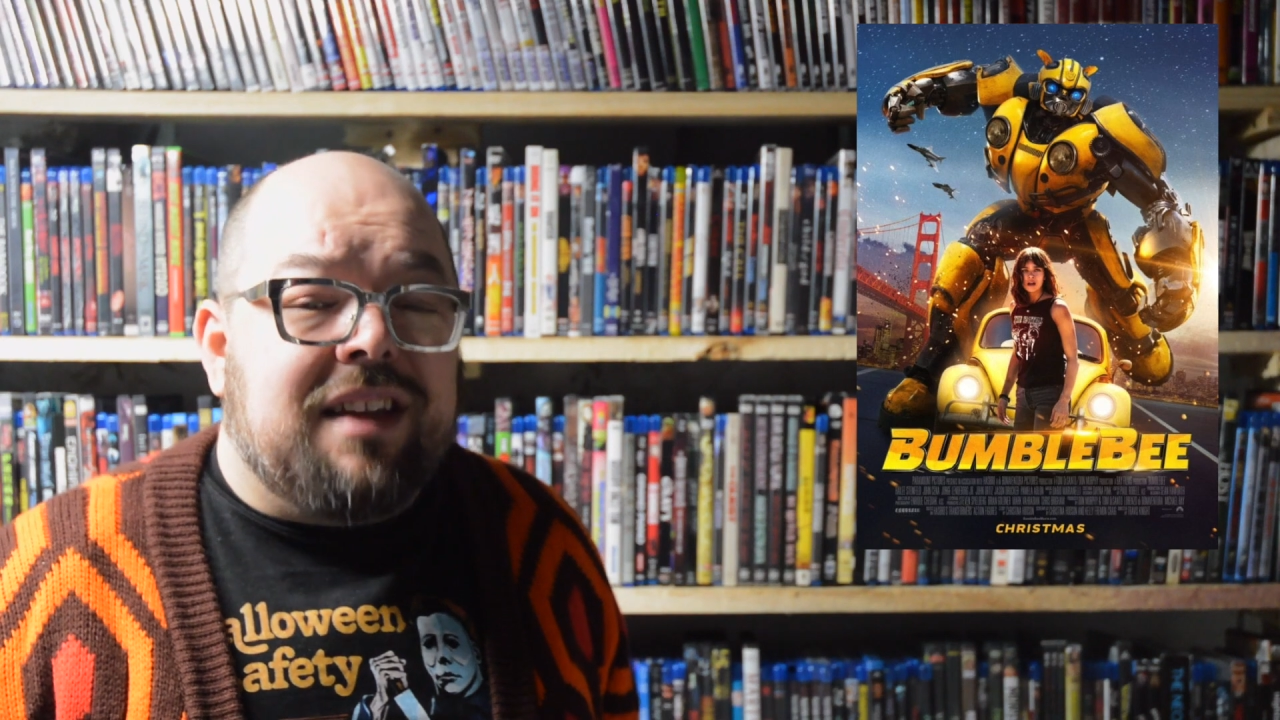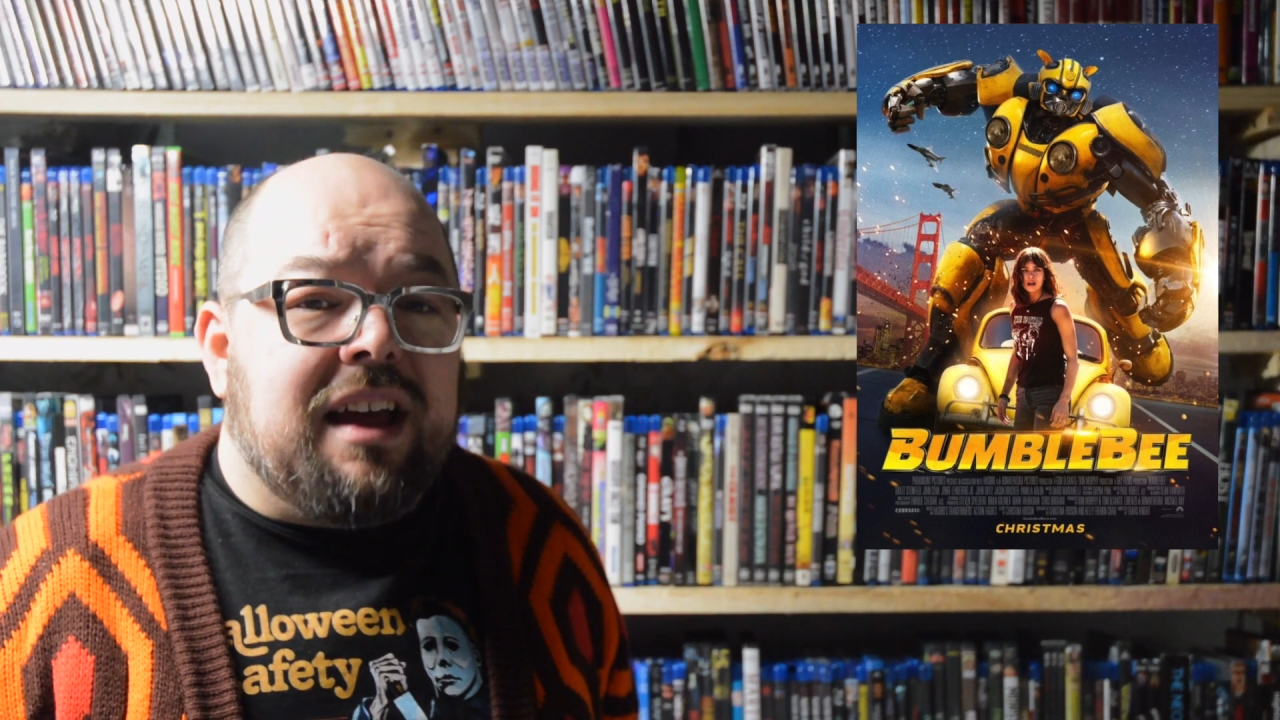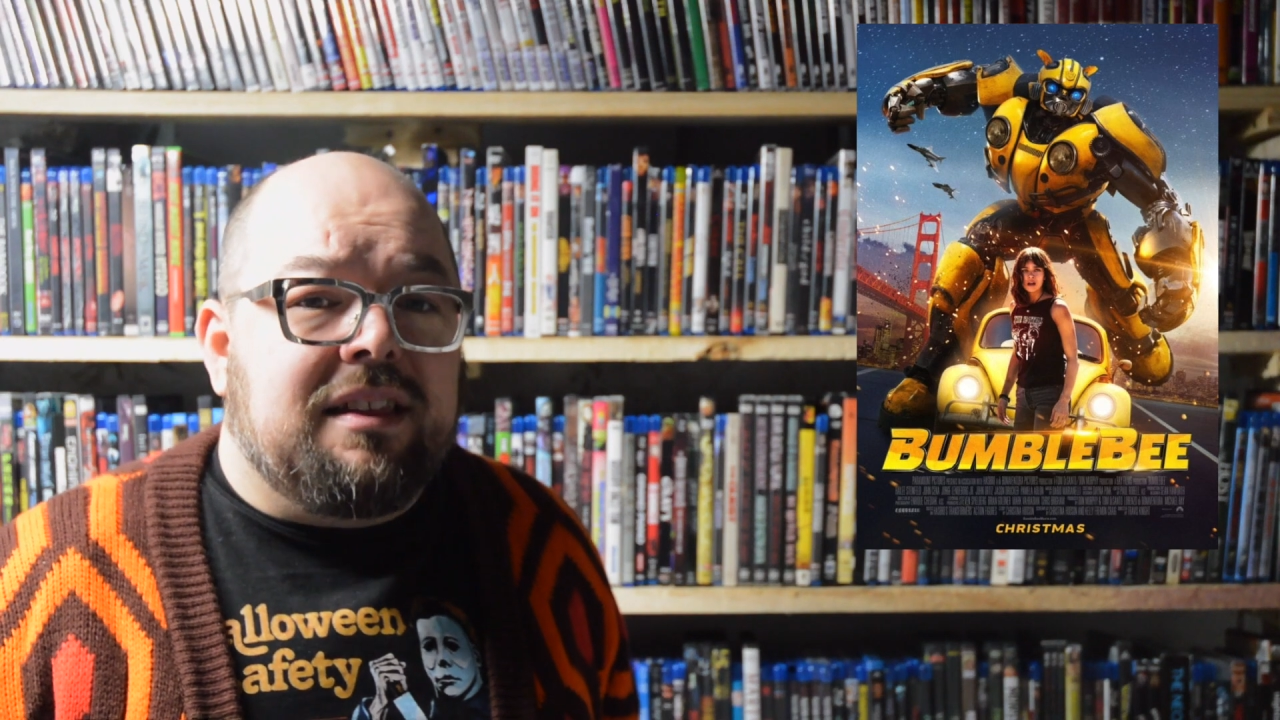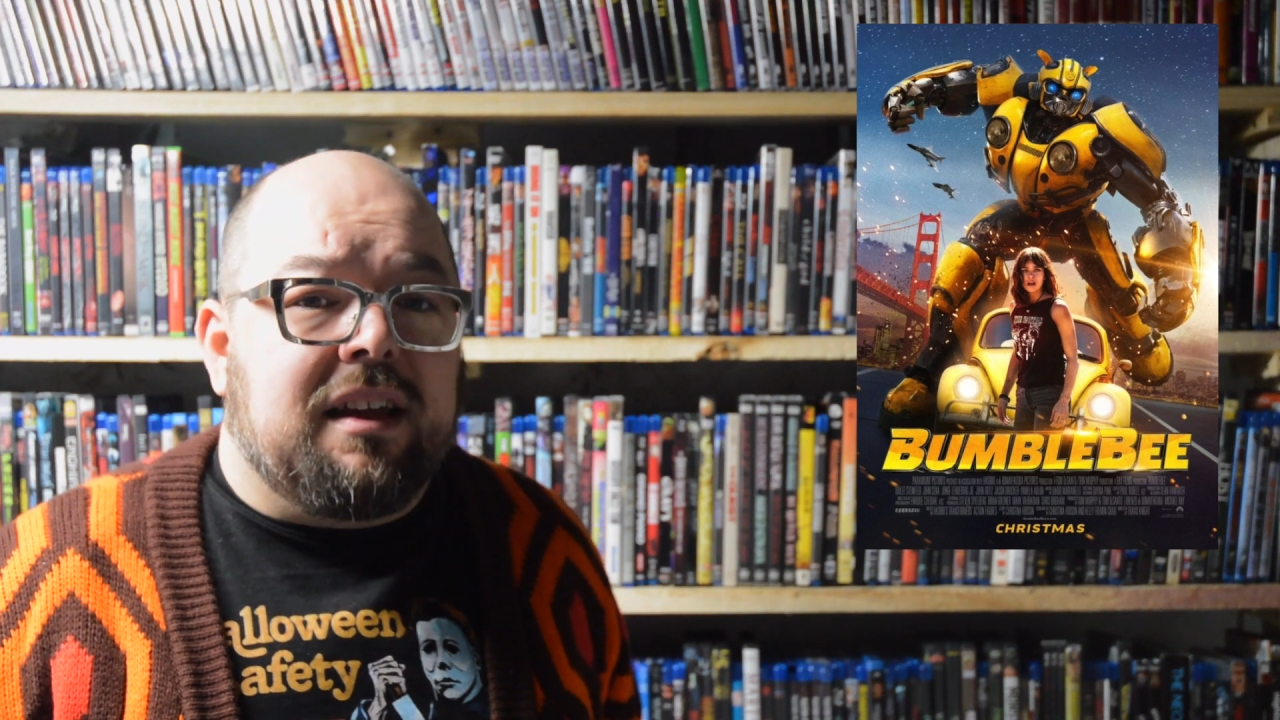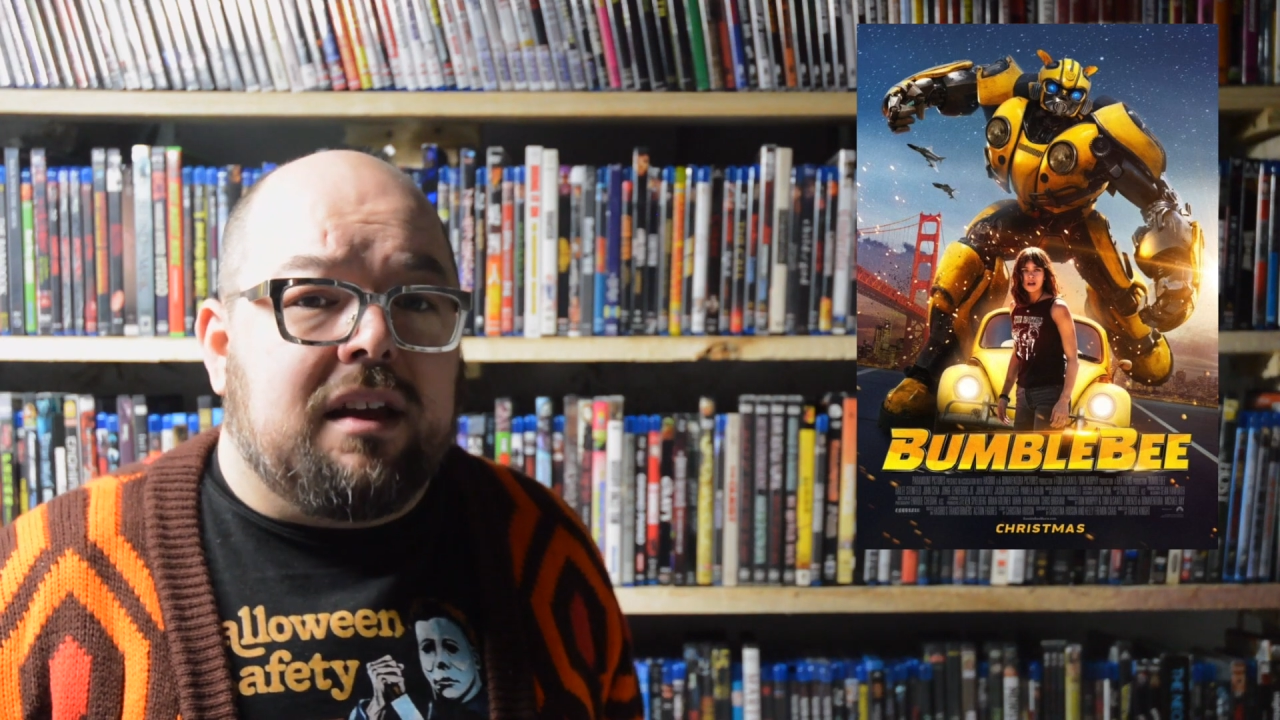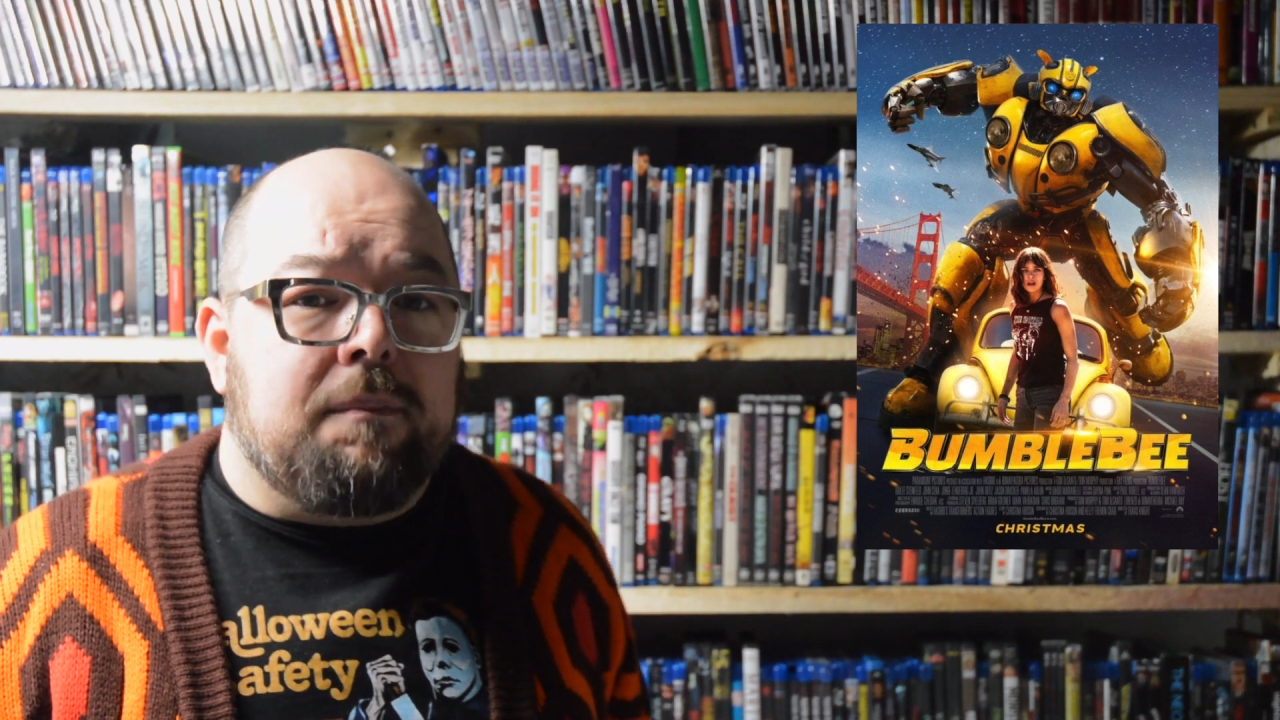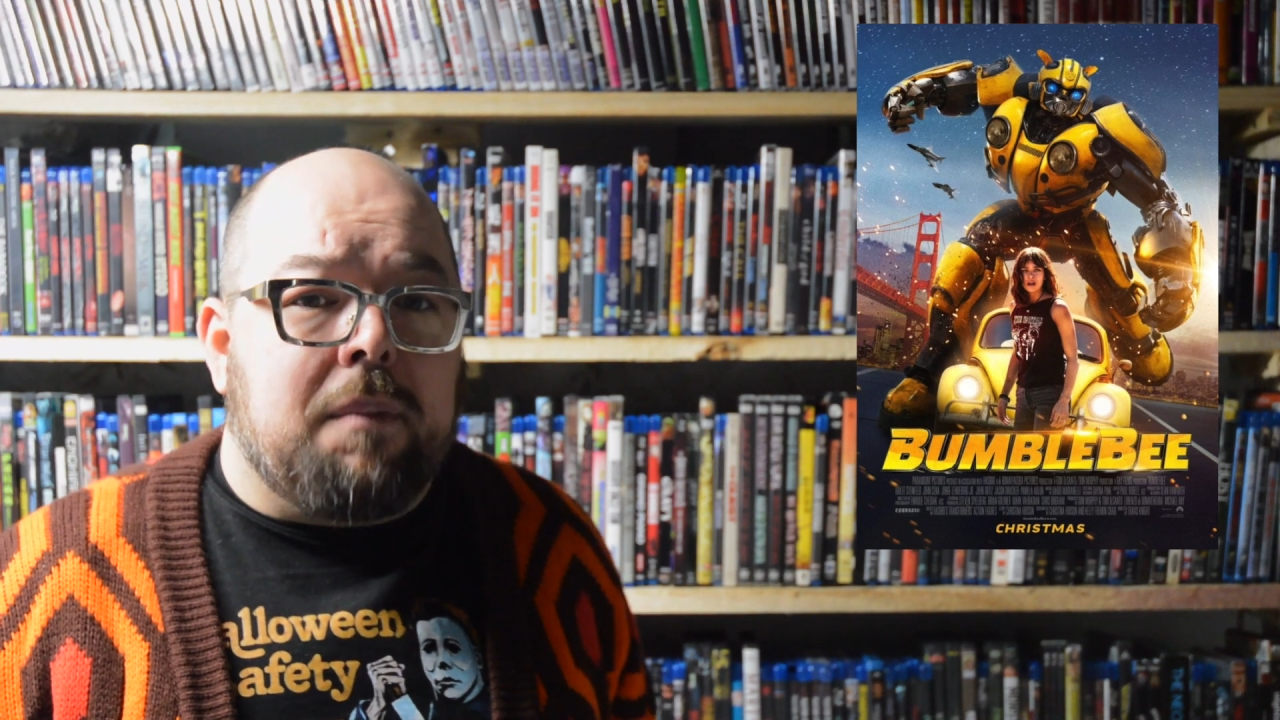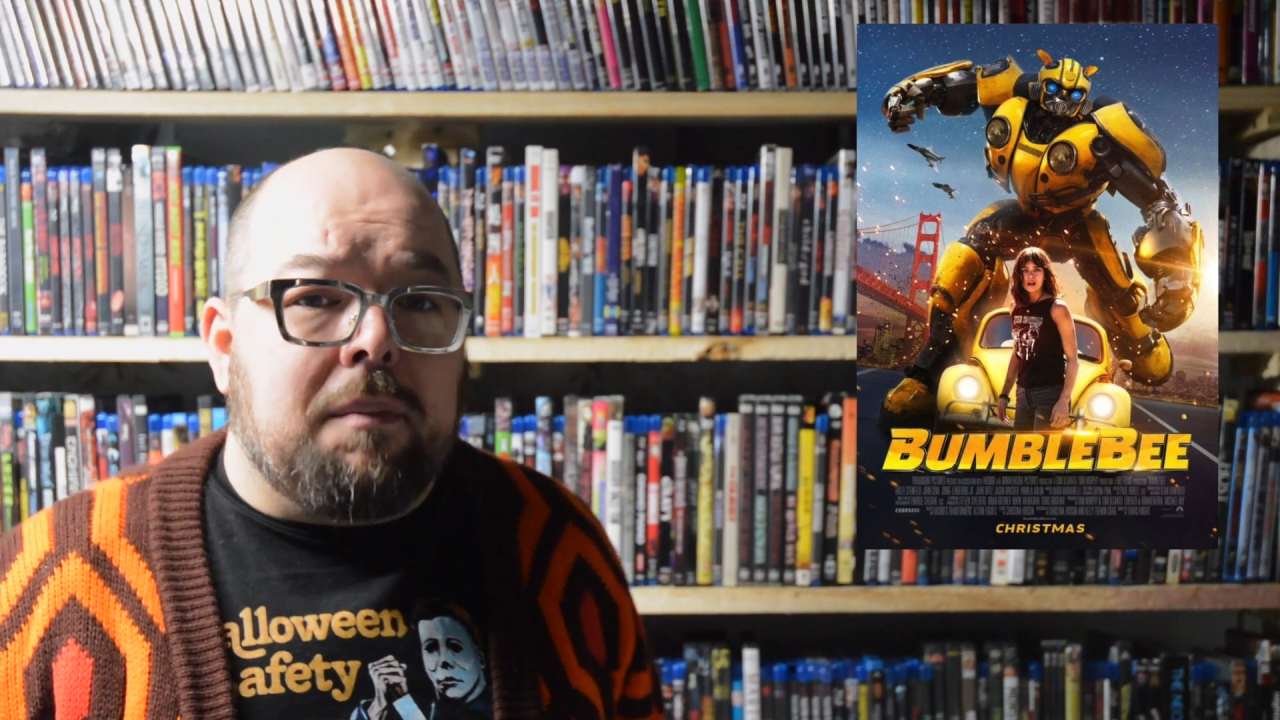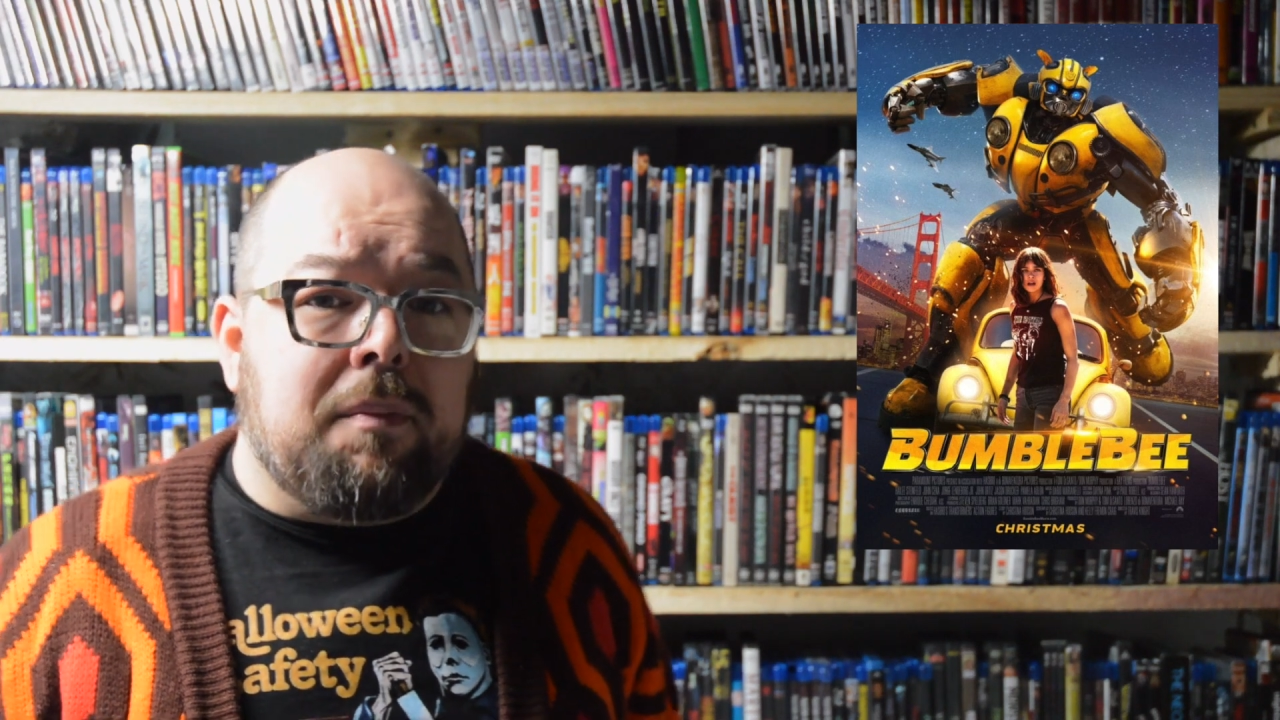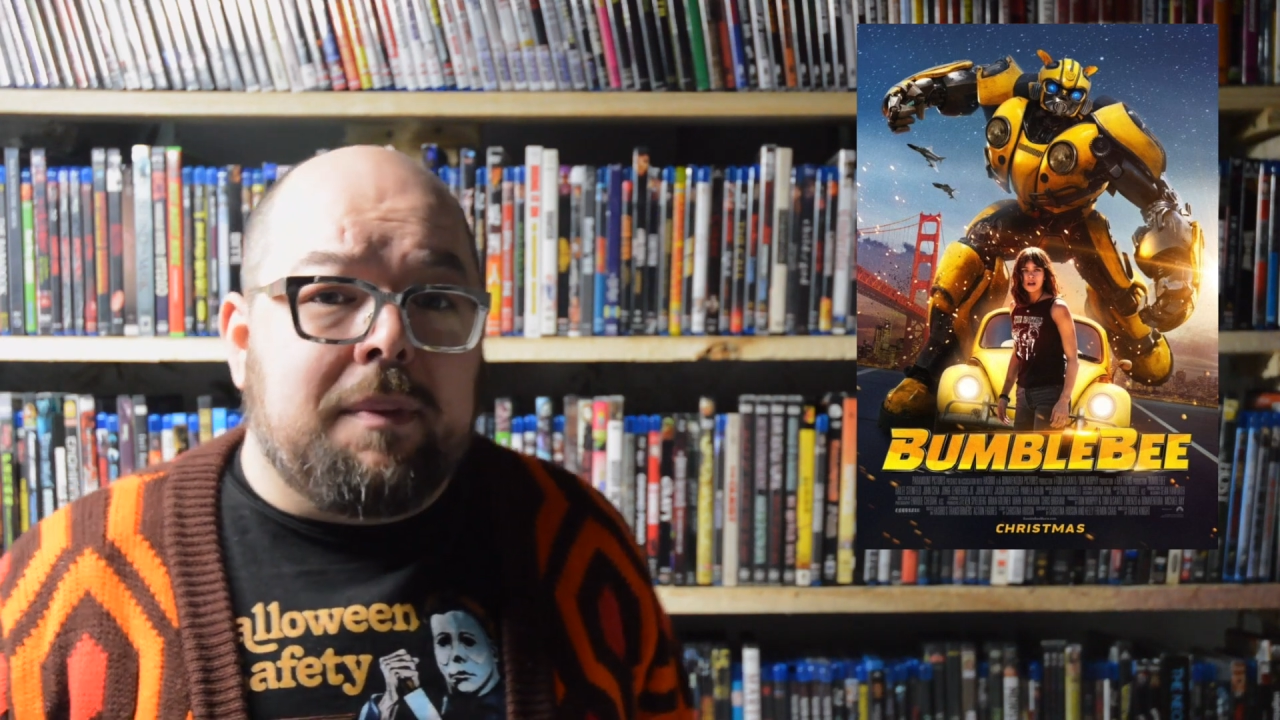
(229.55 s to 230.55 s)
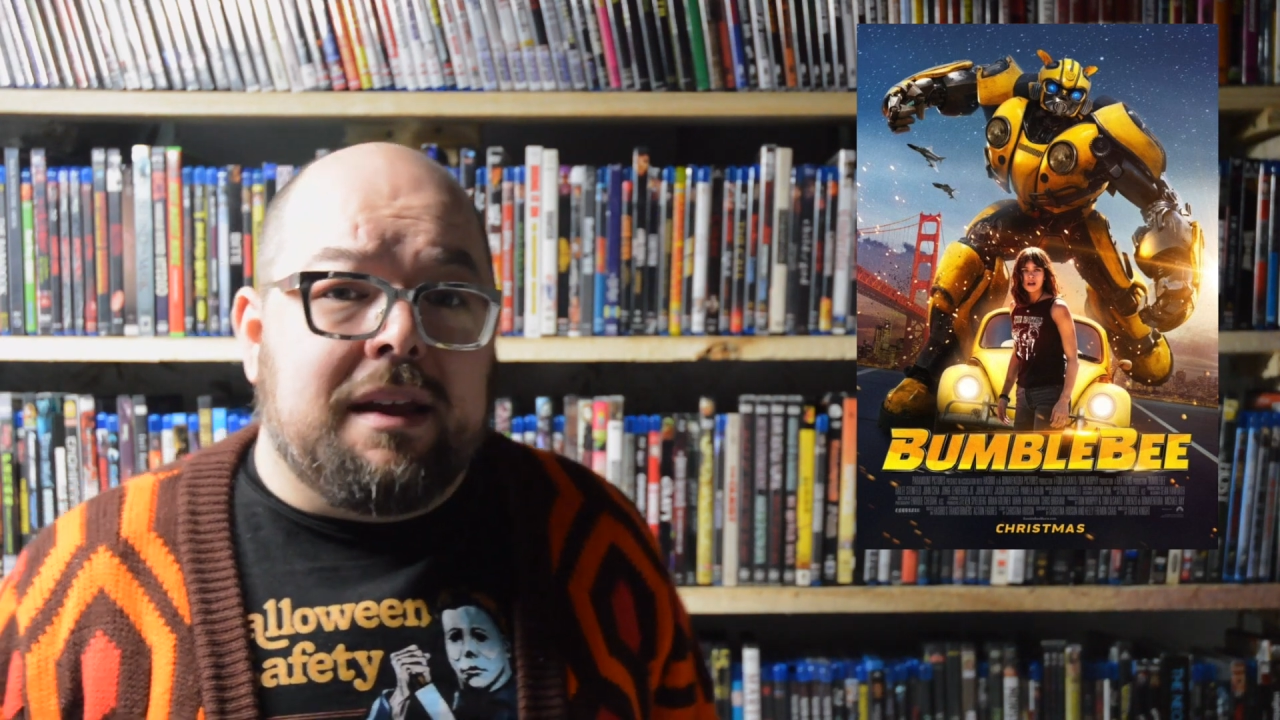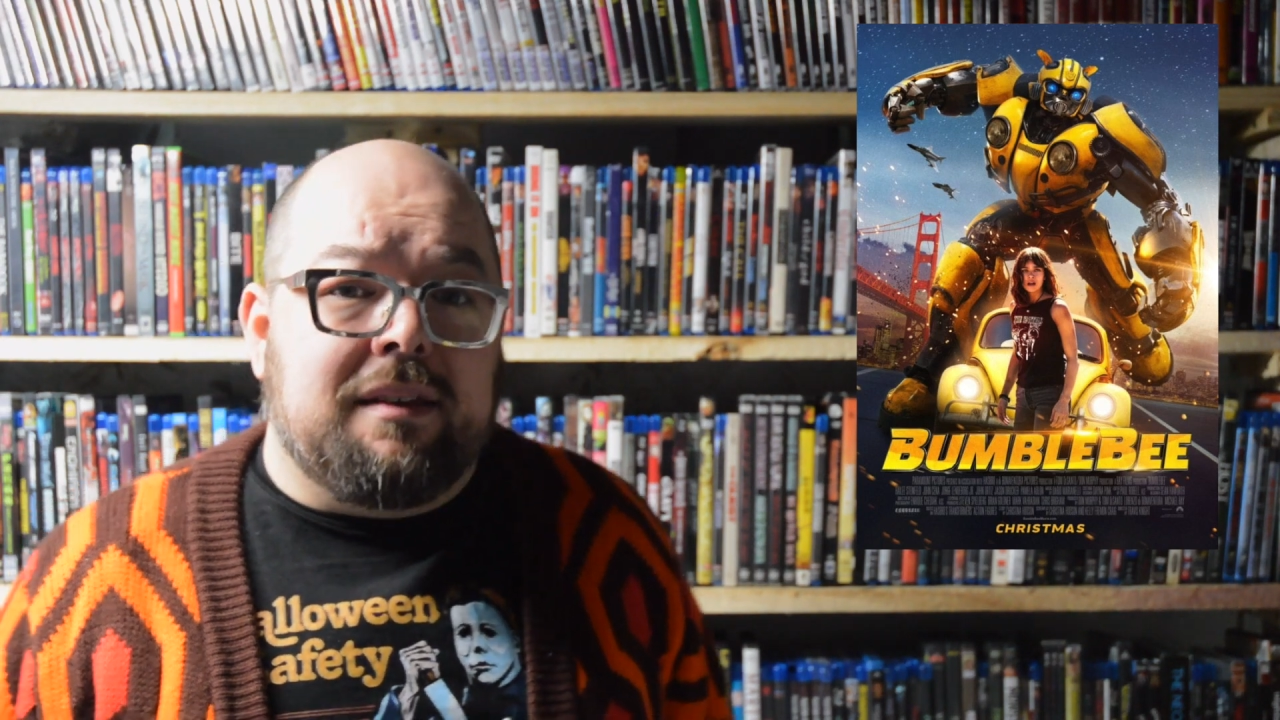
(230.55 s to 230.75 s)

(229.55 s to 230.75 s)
I think Bumblebee